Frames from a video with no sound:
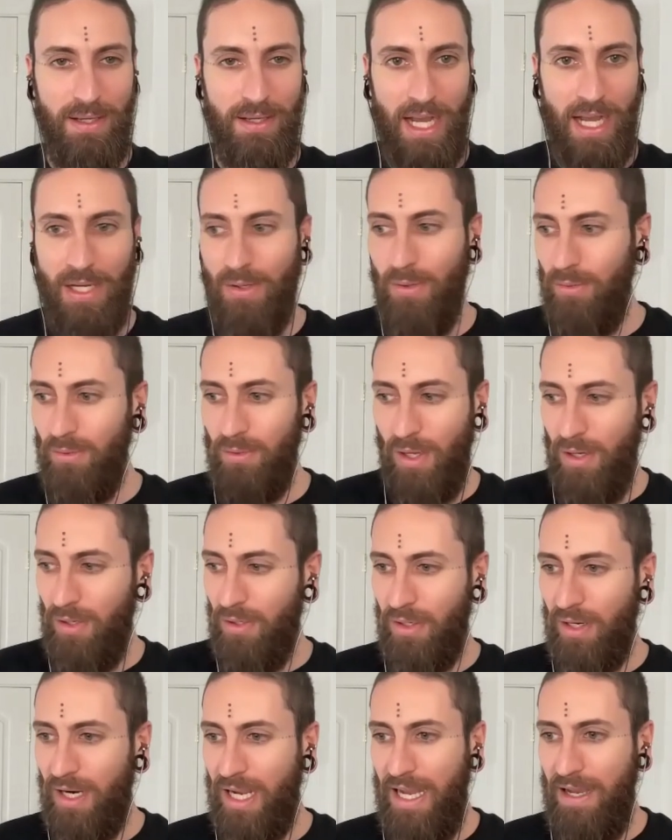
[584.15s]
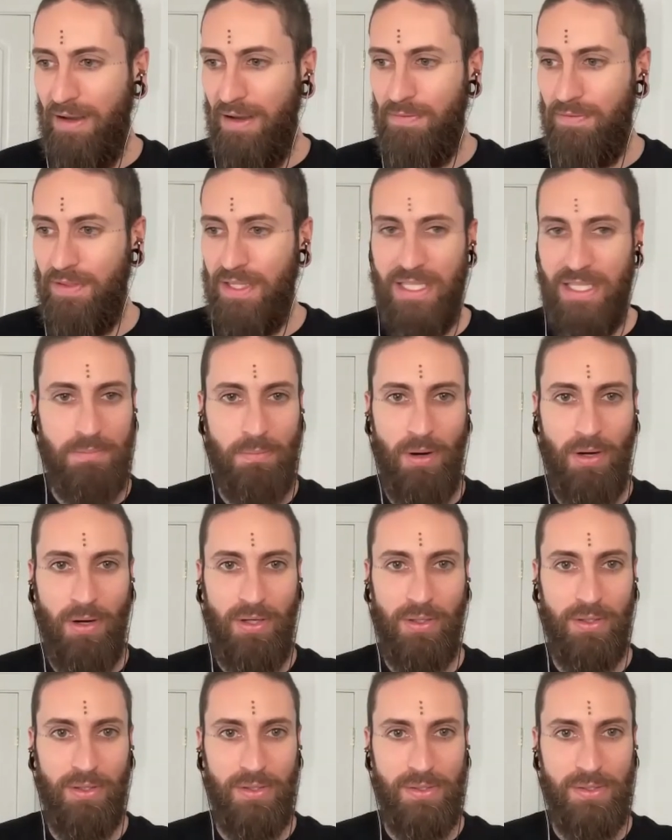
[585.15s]
I no longer have these
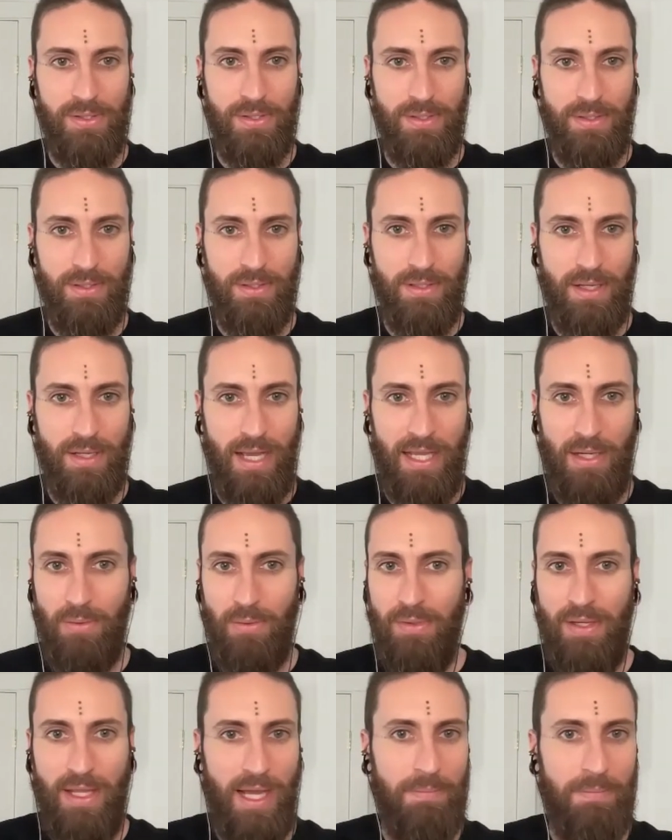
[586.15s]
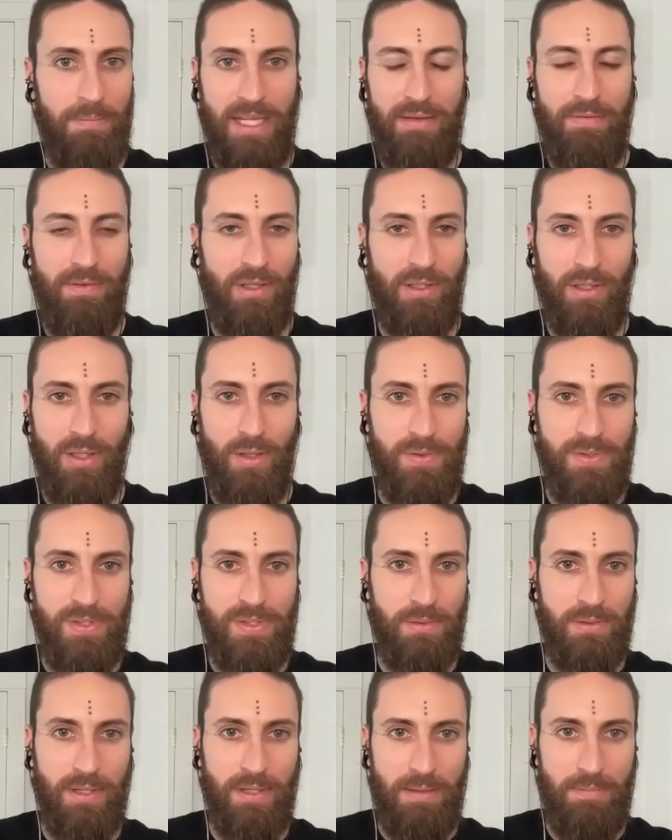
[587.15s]
markers. I'm not even close
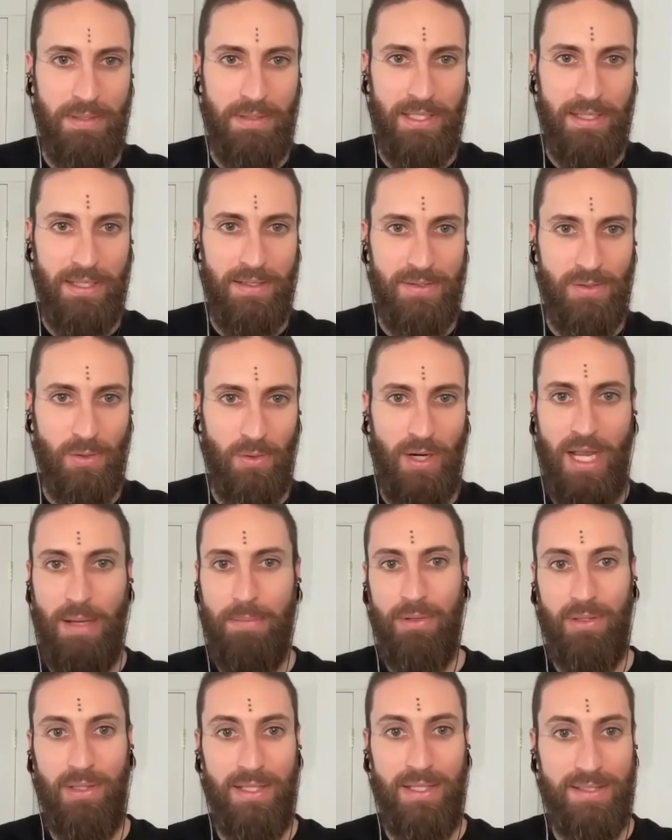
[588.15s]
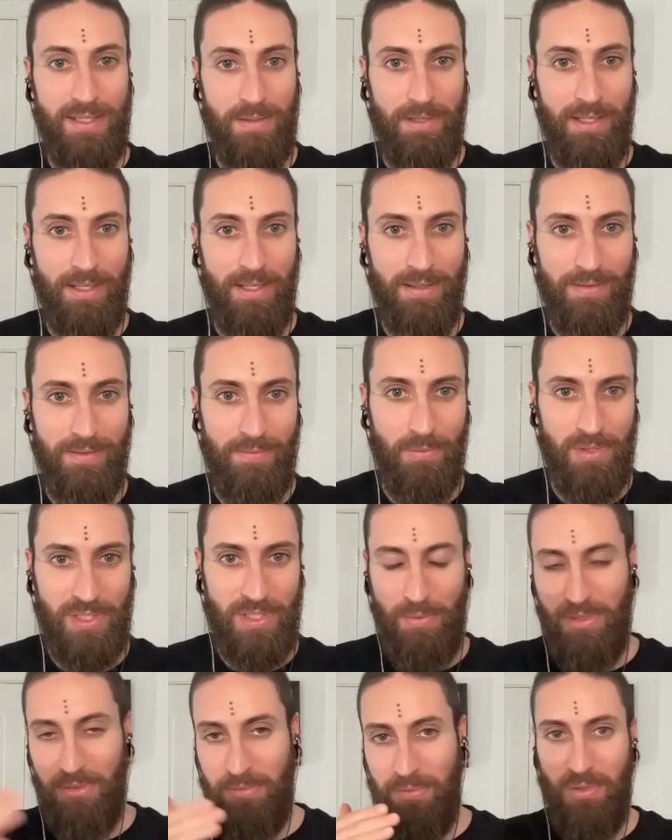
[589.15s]
to diabetes or hypoglycemia, which
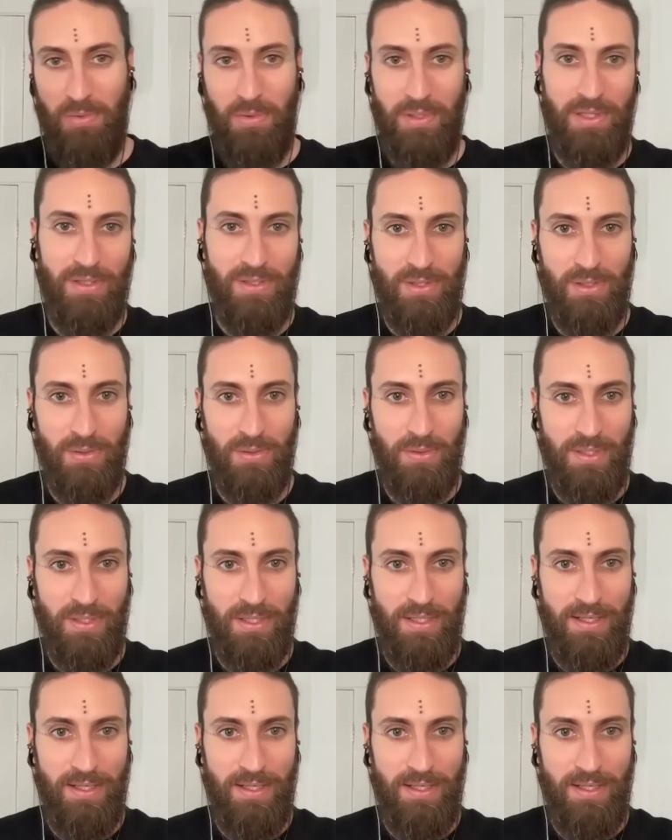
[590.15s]
I was between the two.